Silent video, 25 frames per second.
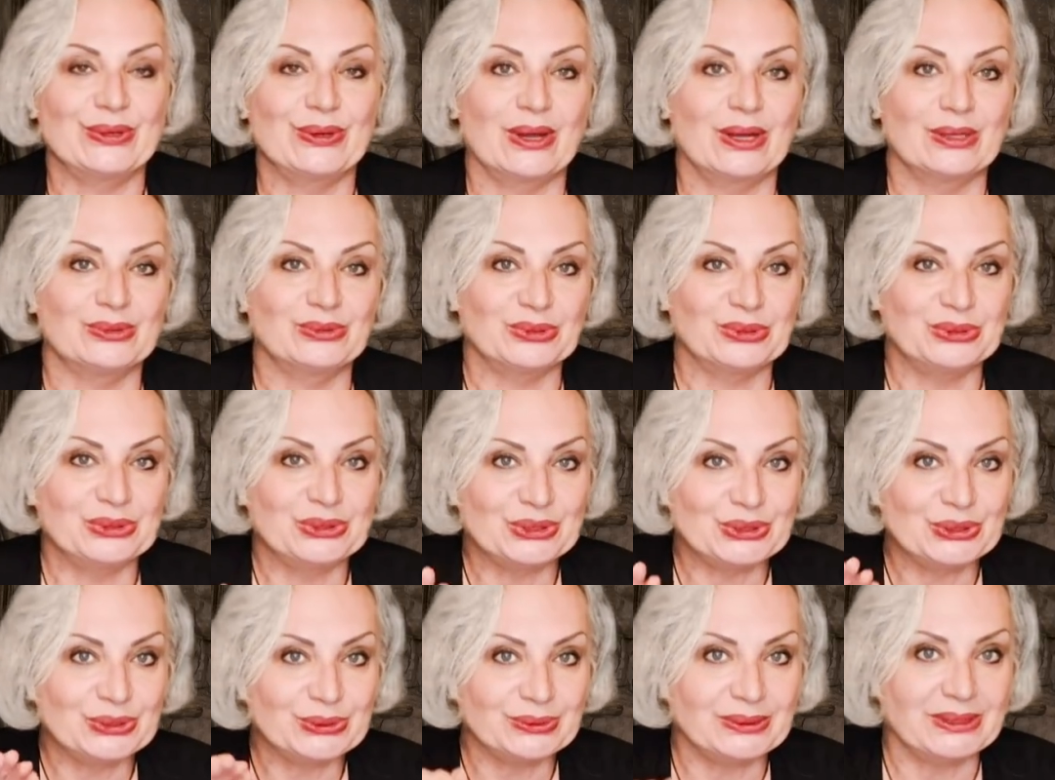how to
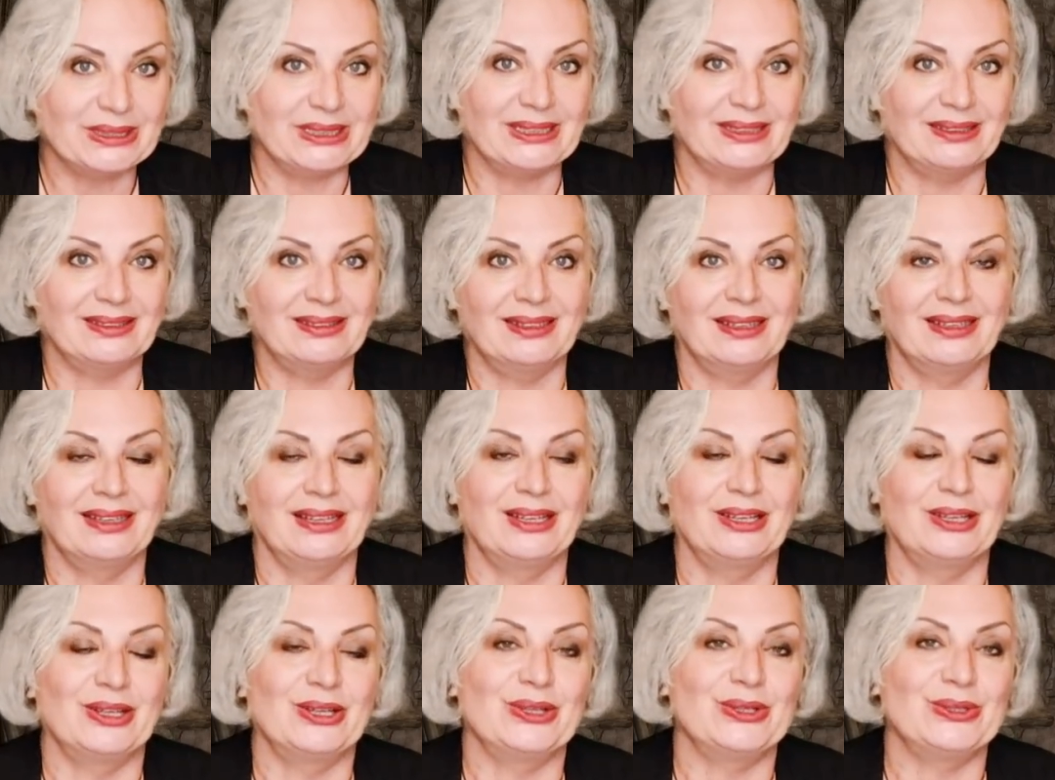tune in,
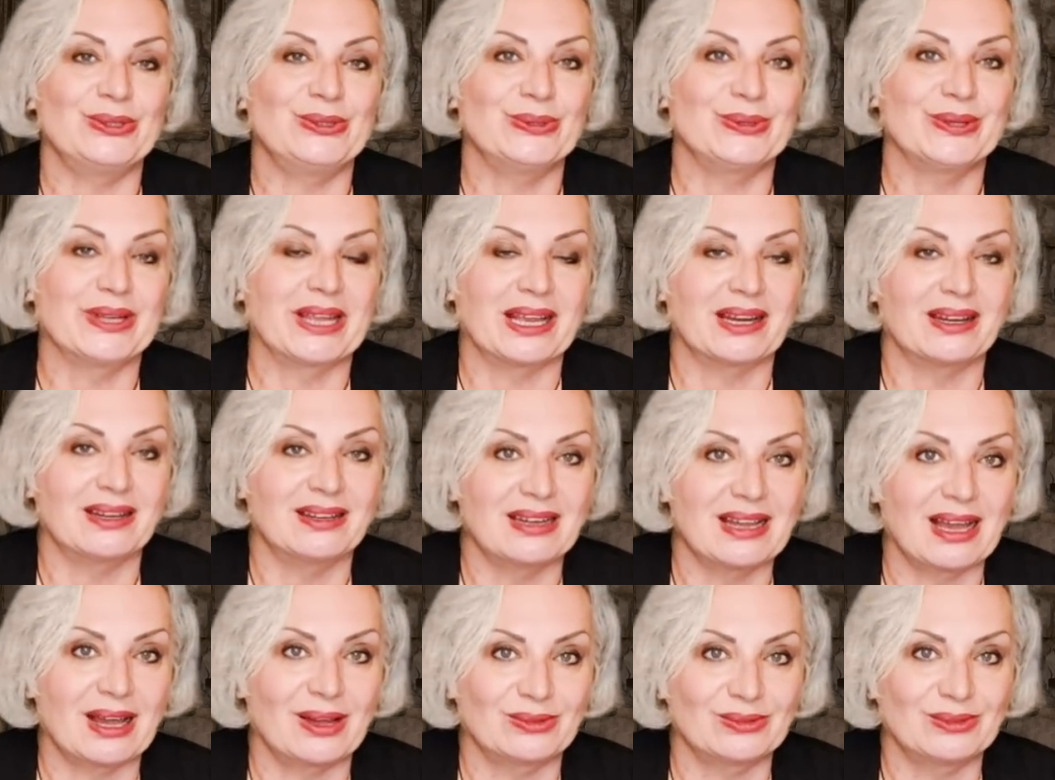you can
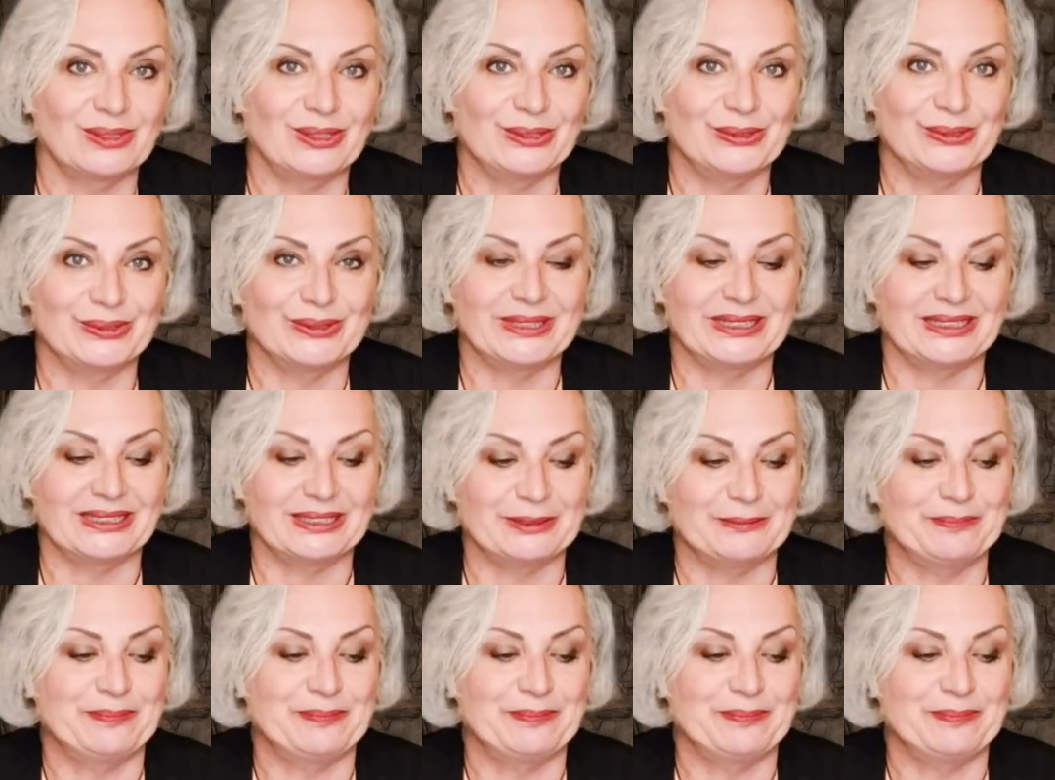download it.